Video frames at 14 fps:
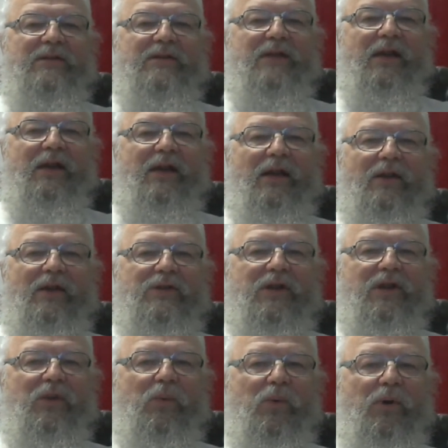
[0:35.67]
technology
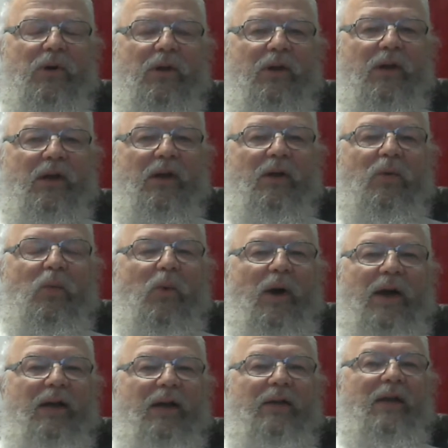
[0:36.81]
in the world,
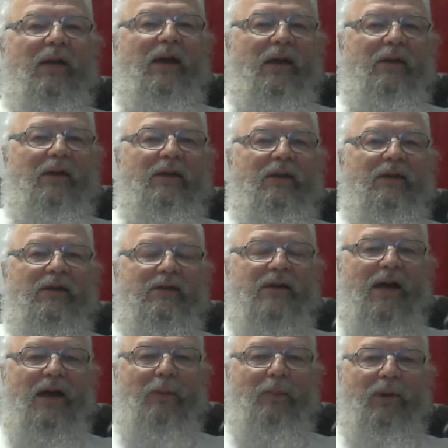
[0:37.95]
why in the heck did this
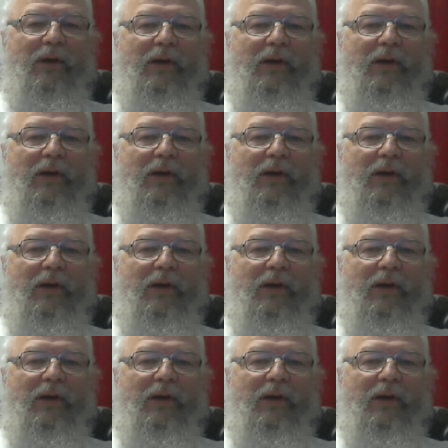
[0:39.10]
happen?